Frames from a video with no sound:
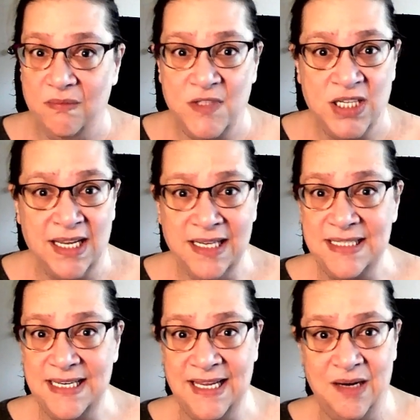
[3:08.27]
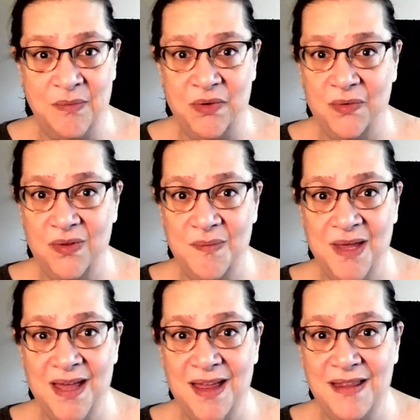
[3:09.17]
checks to get them through the
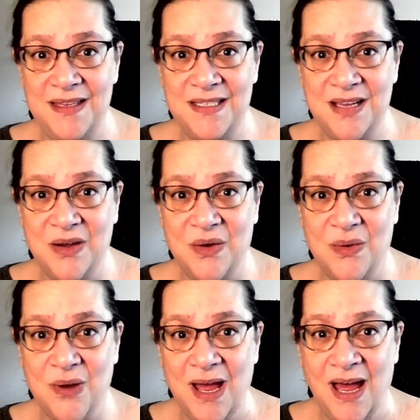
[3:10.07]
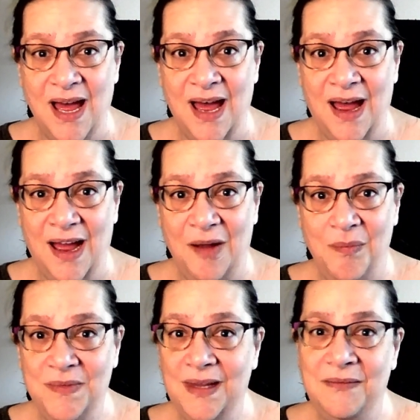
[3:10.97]
month. So
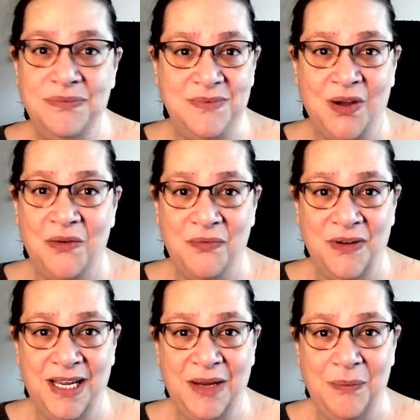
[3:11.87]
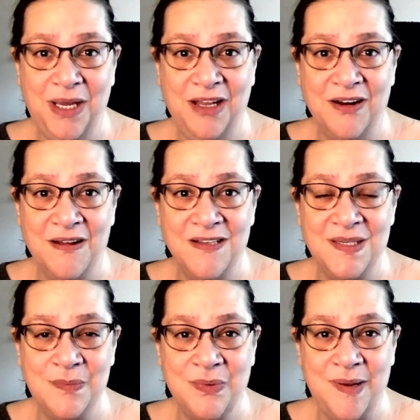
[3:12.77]
hopefully we can all
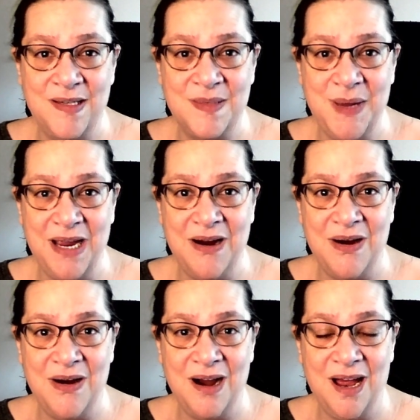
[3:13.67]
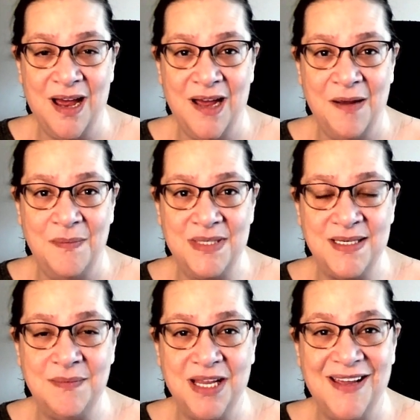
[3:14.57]
spare
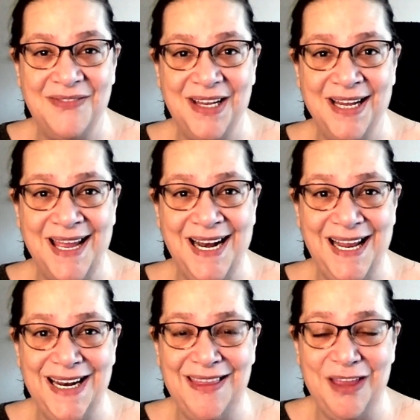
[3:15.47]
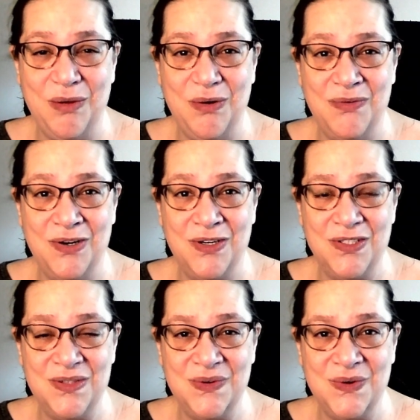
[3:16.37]
some love and light into the
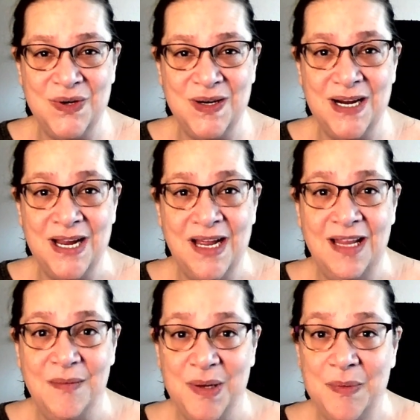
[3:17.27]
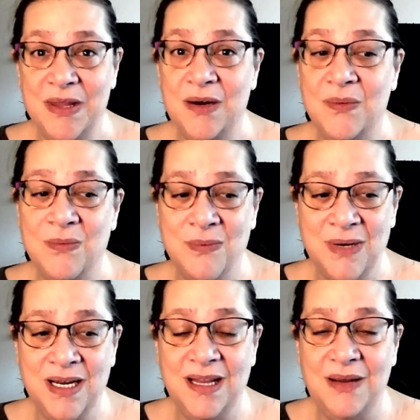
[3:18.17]
universe for the people that are
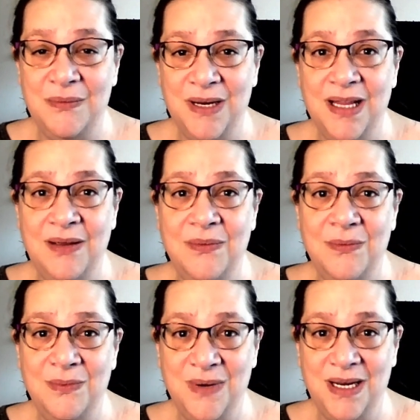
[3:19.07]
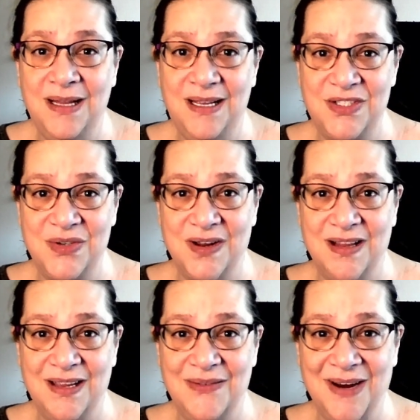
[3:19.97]
really, really, really
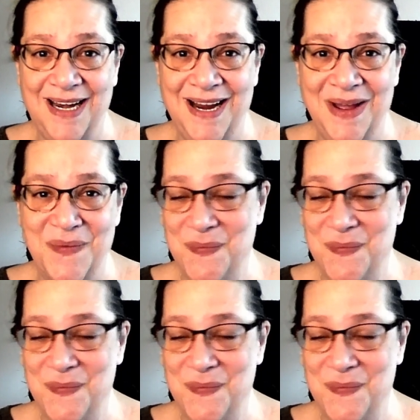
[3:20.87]
struggling right now.